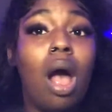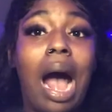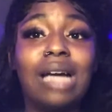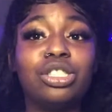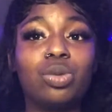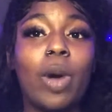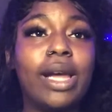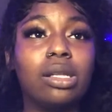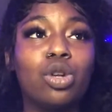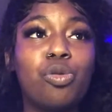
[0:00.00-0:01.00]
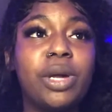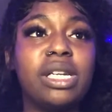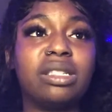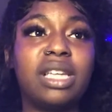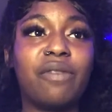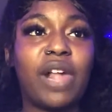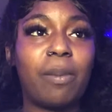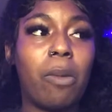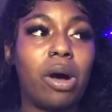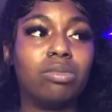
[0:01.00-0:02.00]
just wait a little bit to see if, like,
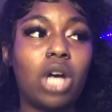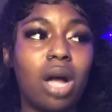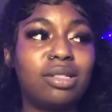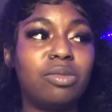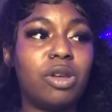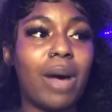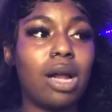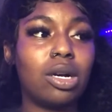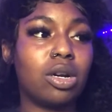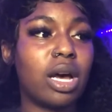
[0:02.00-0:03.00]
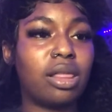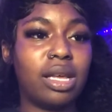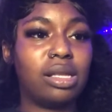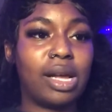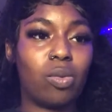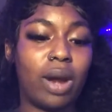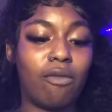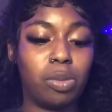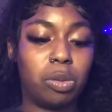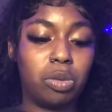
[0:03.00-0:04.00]
my mom talks to me about it or nothing, like,
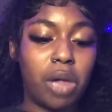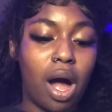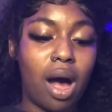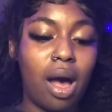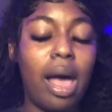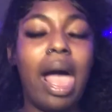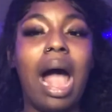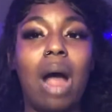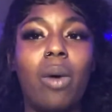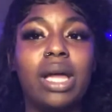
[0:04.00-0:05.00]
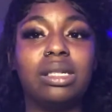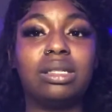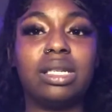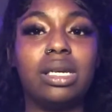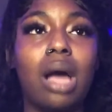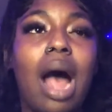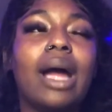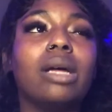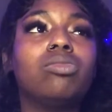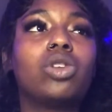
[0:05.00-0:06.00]
whatever, blah, blah, blah. I waited to see.
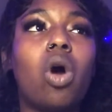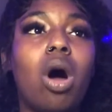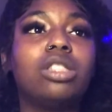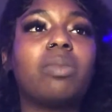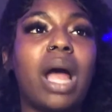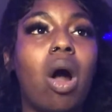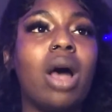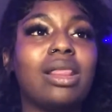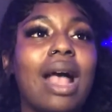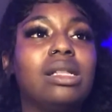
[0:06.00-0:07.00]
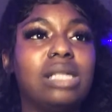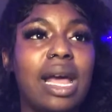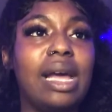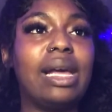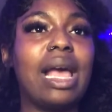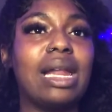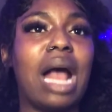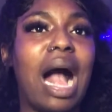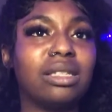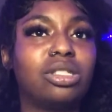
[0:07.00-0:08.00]
I called my aunt that day and
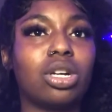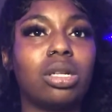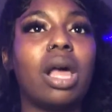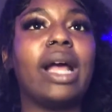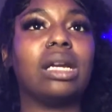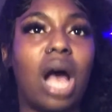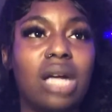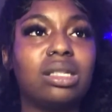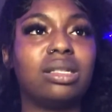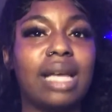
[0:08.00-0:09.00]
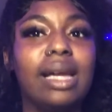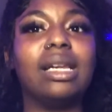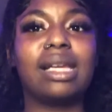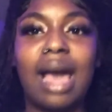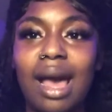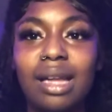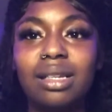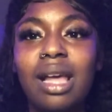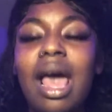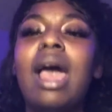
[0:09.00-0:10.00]
asked her, like, not to say it
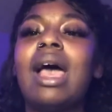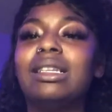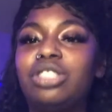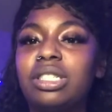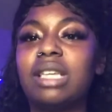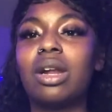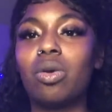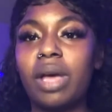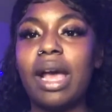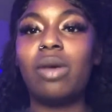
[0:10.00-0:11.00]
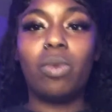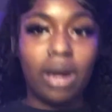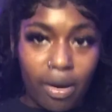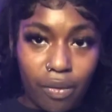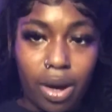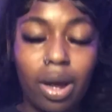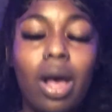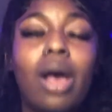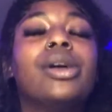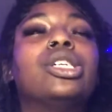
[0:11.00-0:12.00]
again. And she said, okay, whatever.
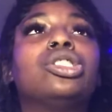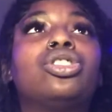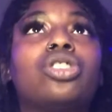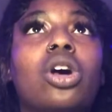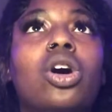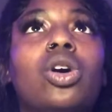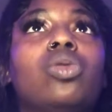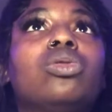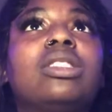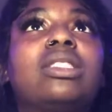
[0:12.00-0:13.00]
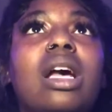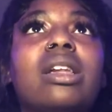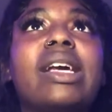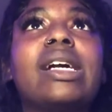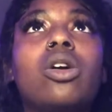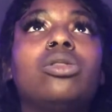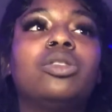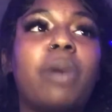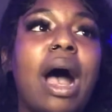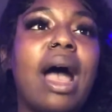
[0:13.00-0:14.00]
So Sunday goes
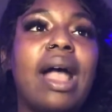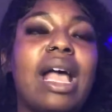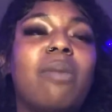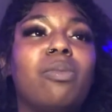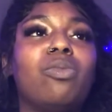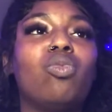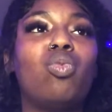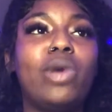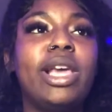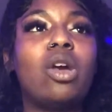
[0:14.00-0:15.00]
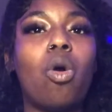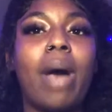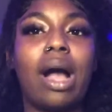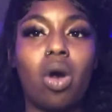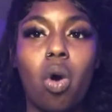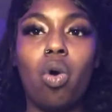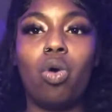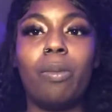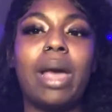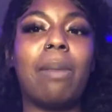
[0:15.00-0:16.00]
by and we go back
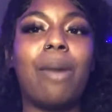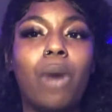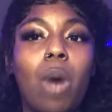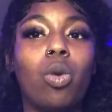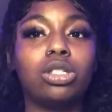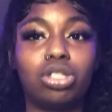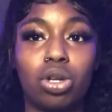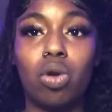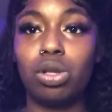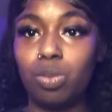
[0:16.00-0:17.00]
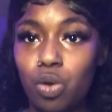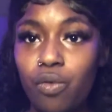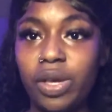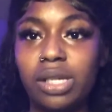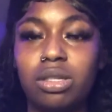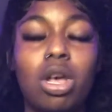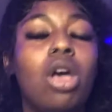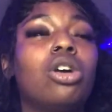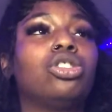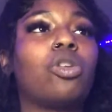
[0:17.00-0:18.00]
home, and my mom wants to go to the movies.
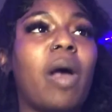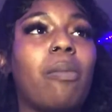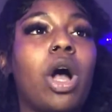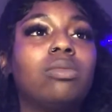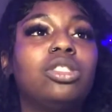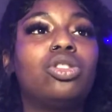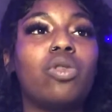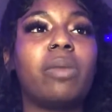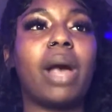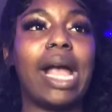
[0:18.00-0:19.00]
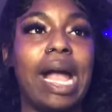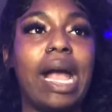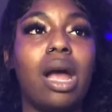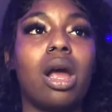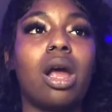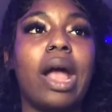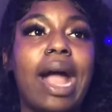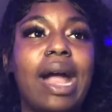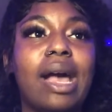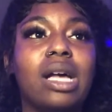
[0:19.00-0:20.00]
So my mom's doing my hair
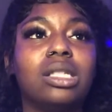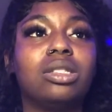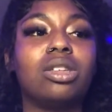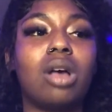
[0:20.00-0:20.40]
and